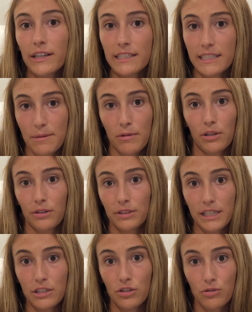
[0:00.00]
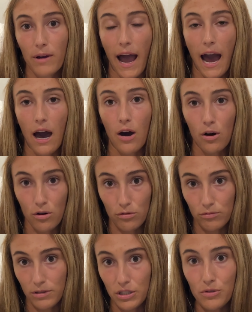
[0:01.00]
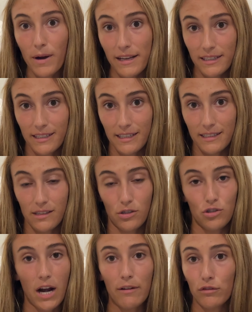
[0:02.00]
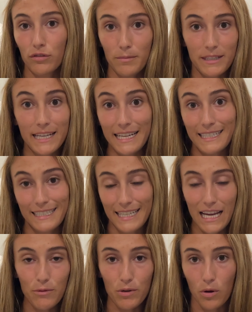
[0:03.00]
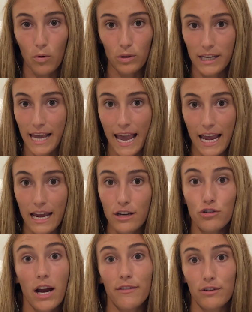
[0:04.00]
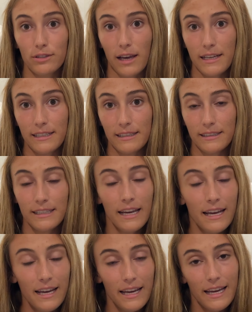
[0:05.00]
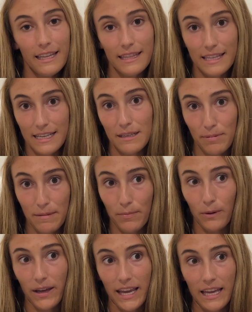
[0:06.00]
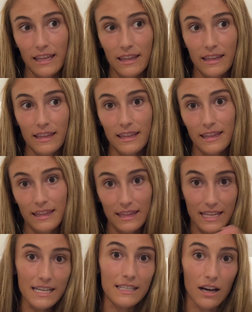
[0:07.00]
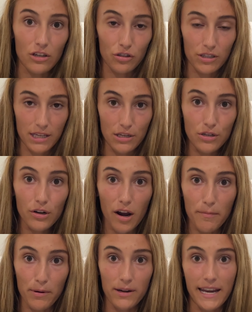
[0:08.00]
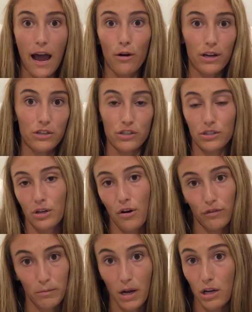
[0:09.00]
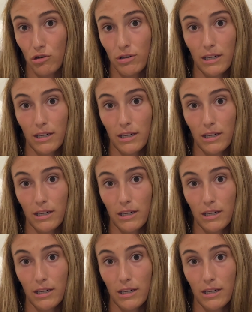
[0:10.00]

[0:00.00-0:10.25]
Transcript: similarly to how US citizens travel from state to state with only a driver's license. These people in these countries in Europe now can just go from country to